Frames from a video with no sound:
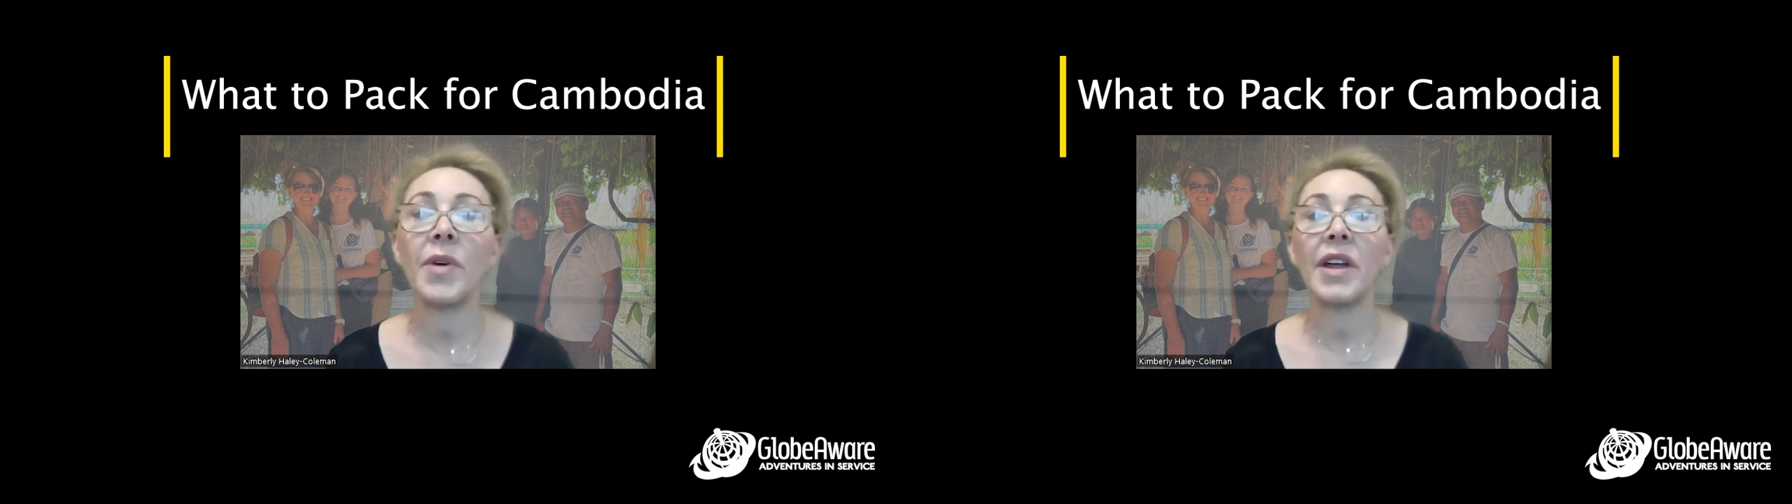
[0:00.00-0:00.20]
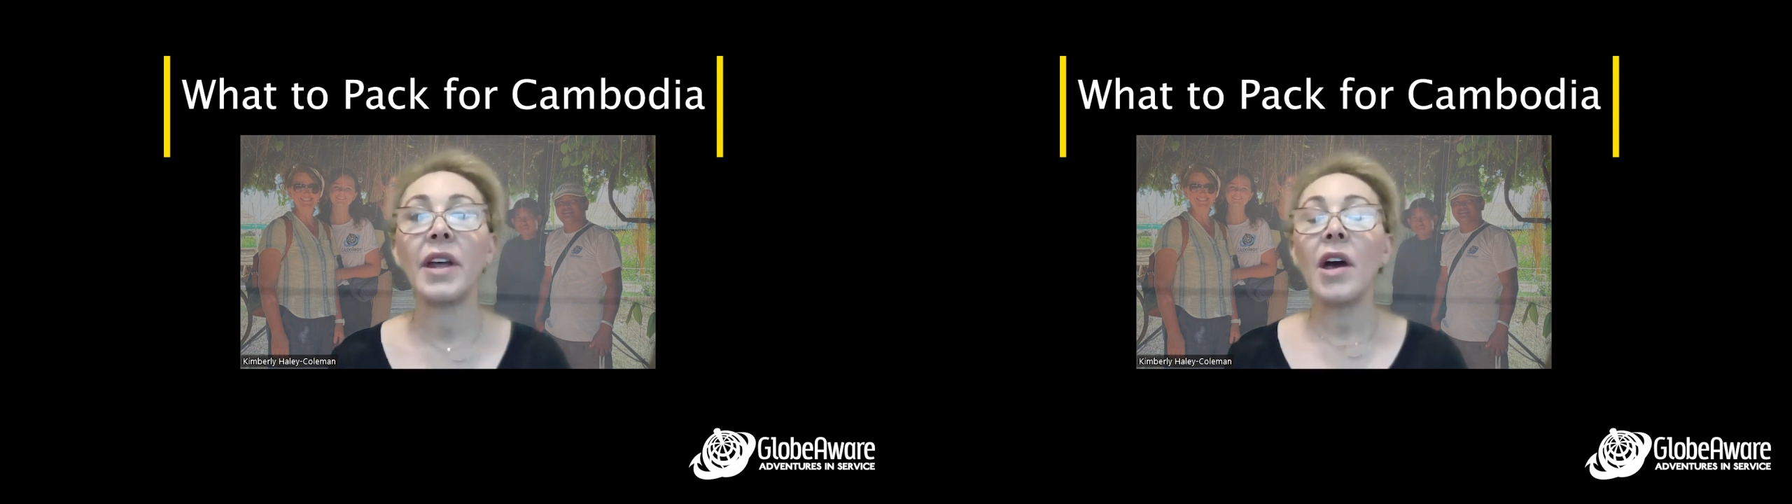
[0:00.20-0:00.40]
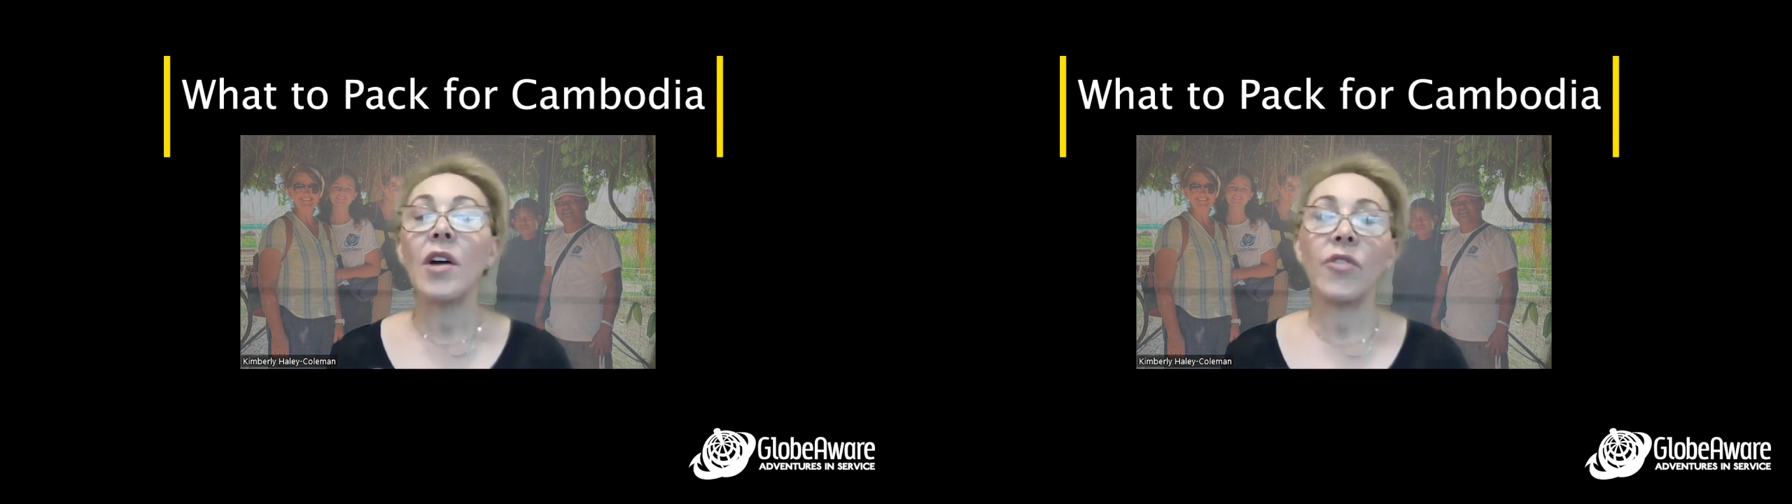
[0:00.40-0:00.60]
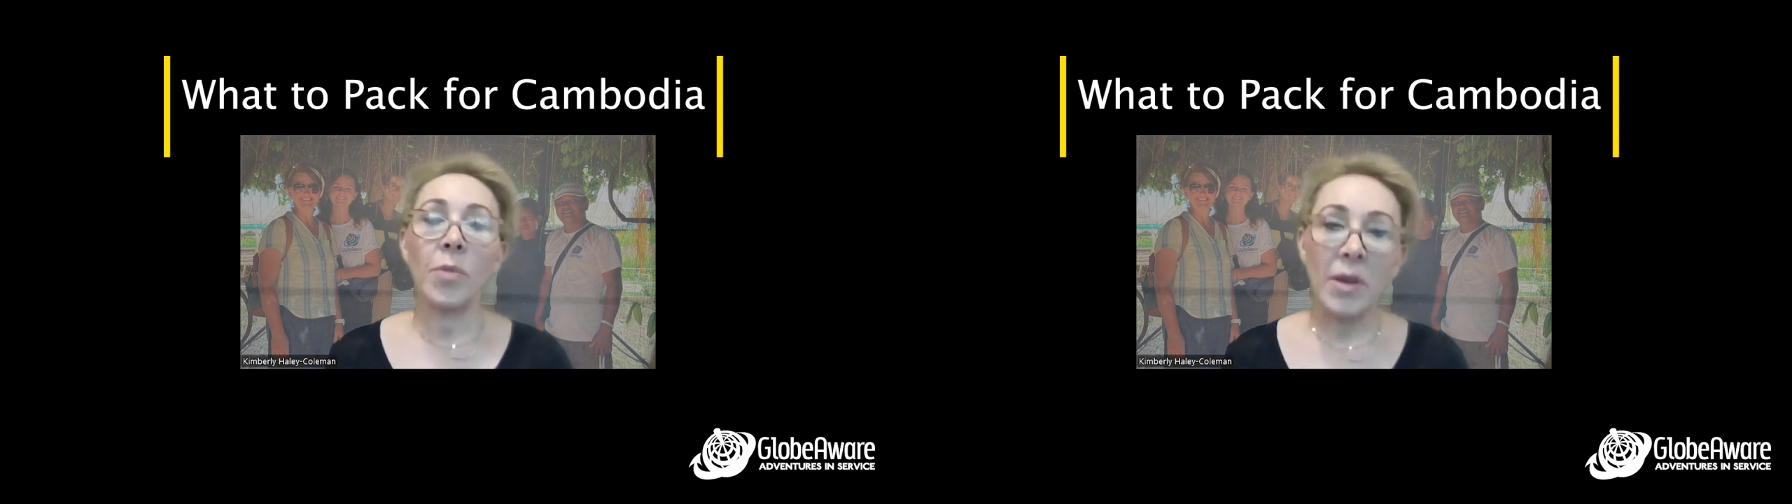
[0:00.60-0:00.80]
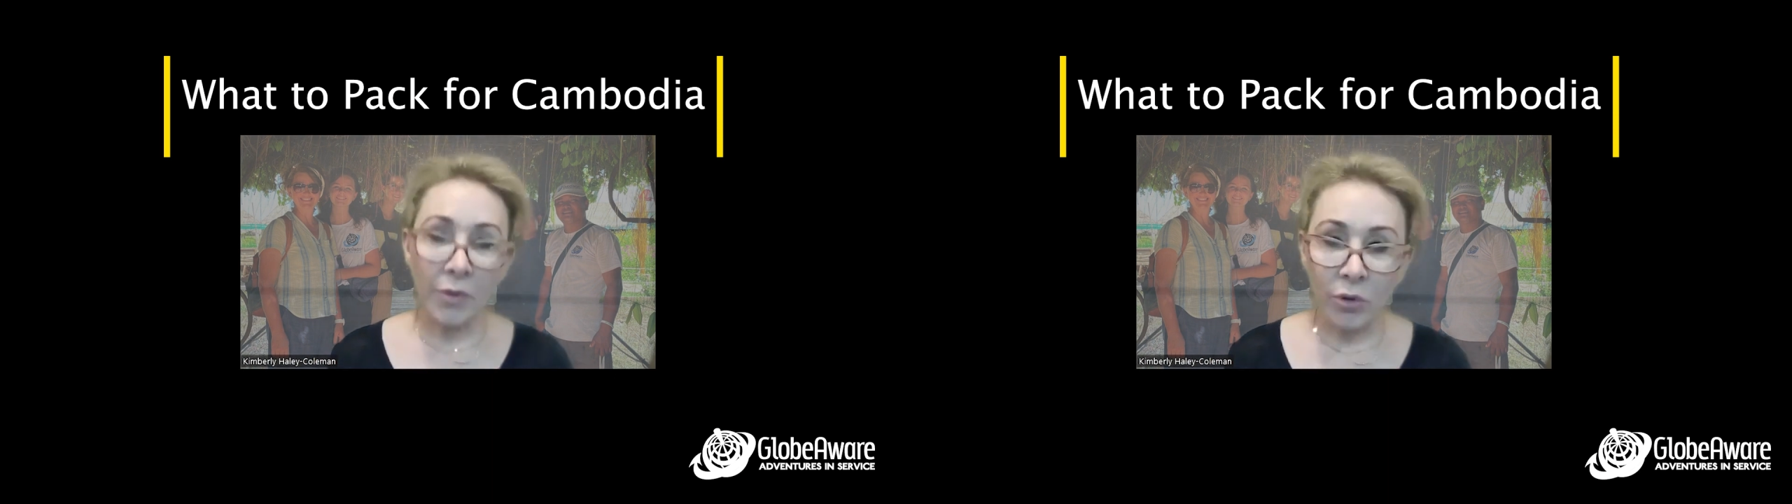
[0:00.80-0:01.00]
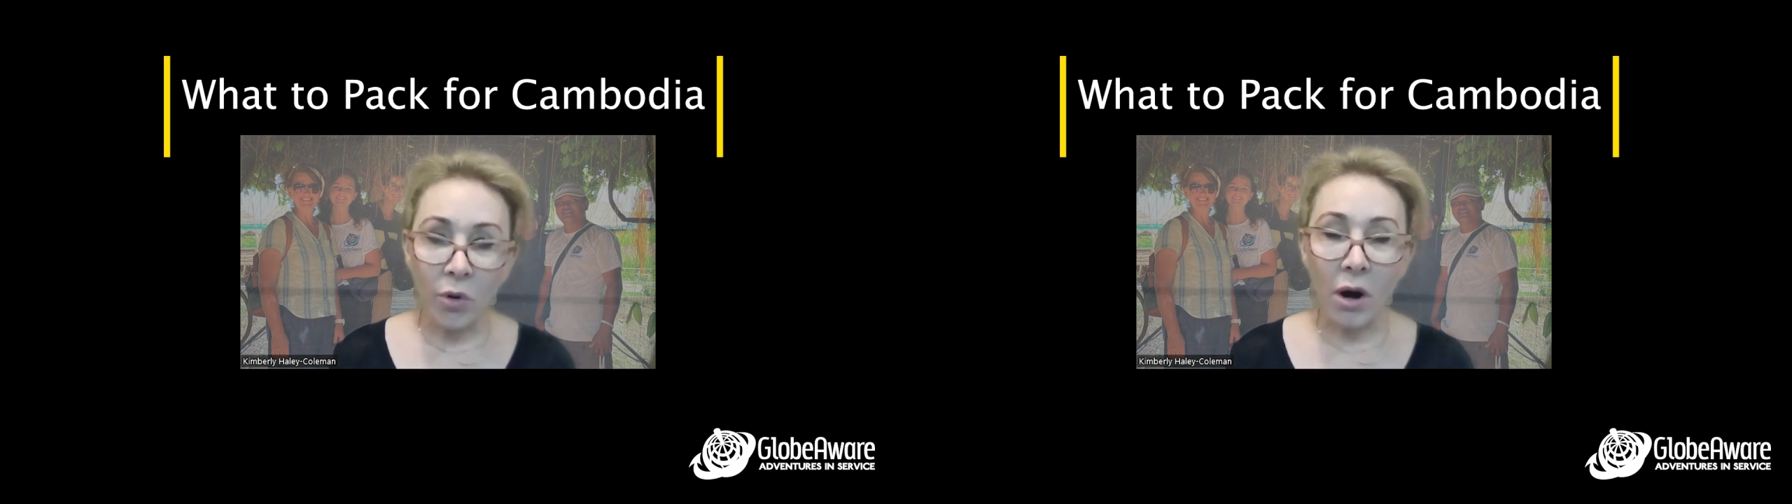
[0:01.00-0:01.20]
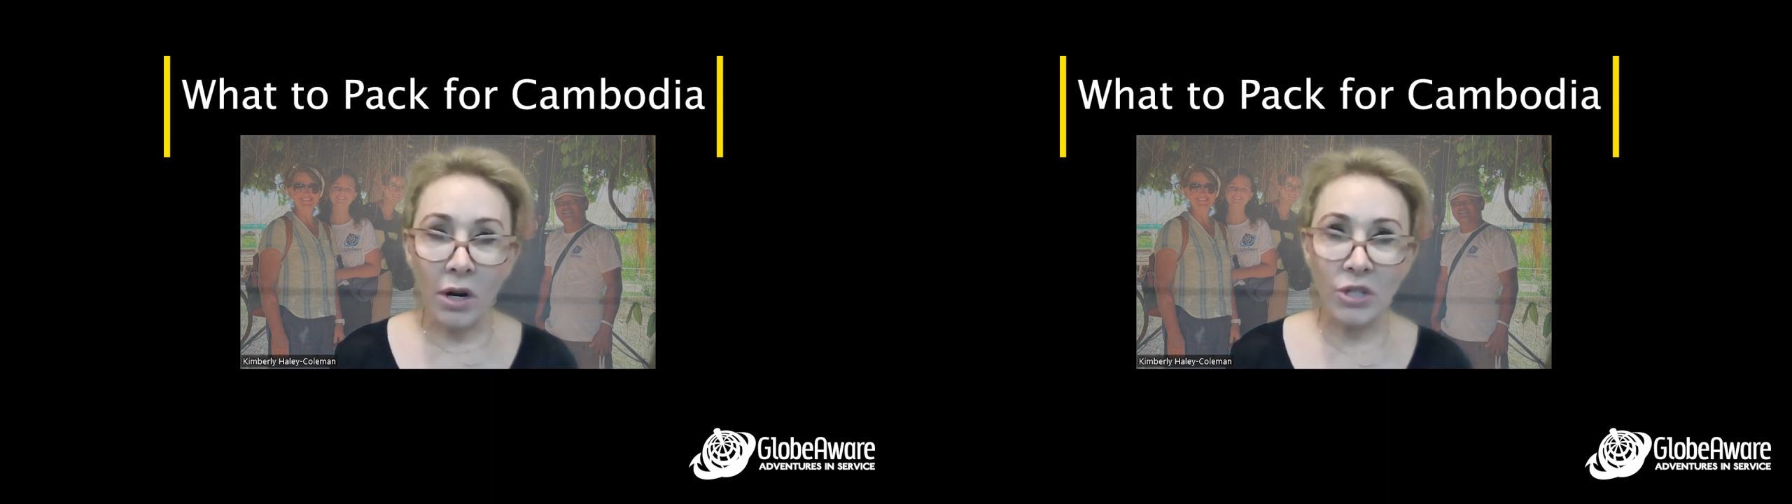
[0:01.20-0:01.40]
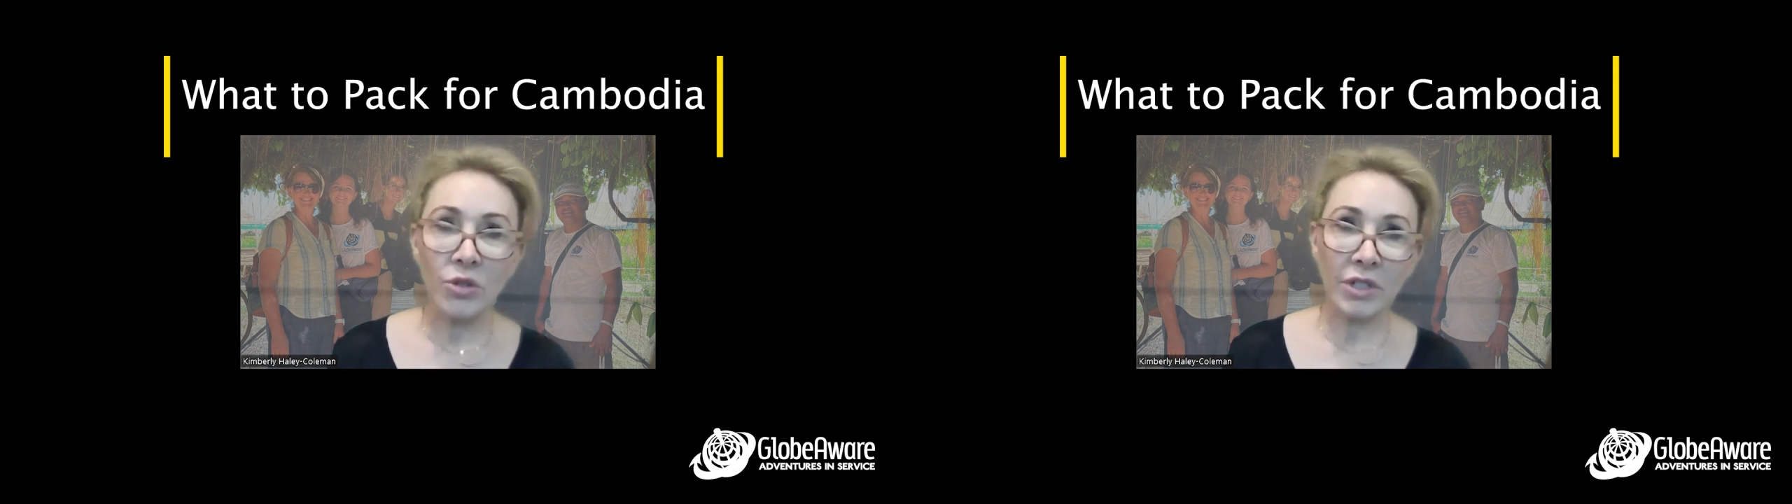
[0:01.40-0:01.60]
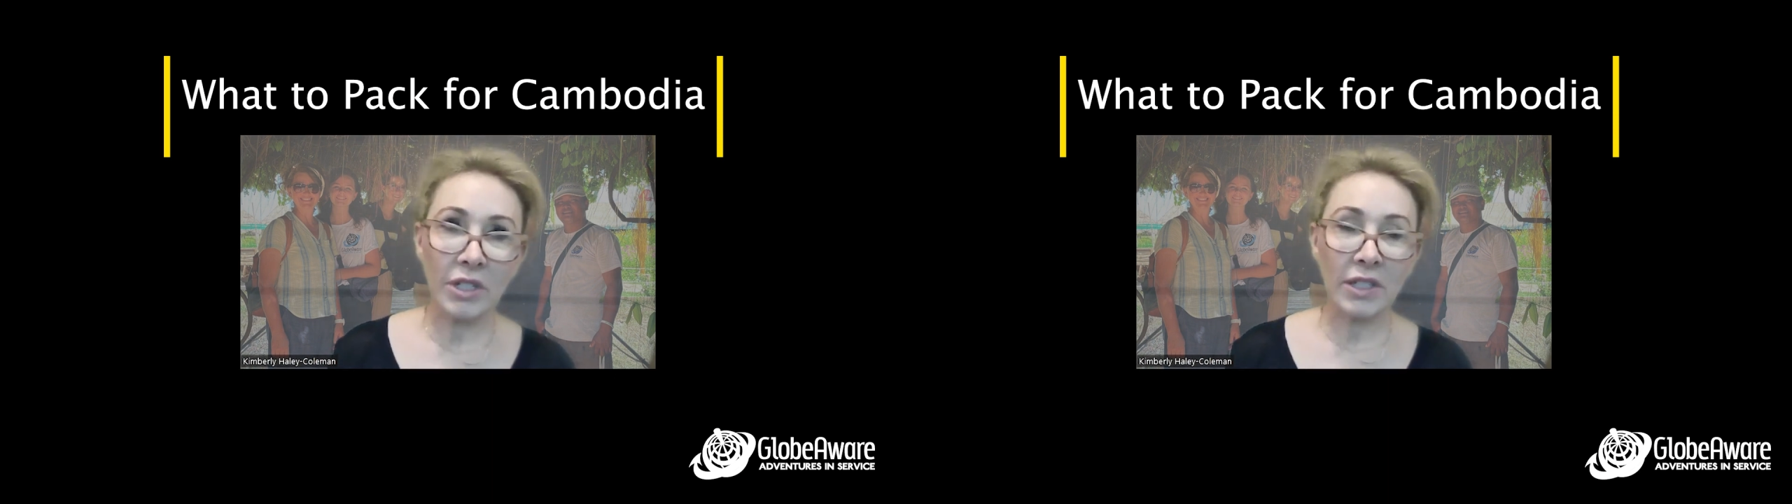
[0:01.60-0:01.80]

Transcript: But for people who aren't used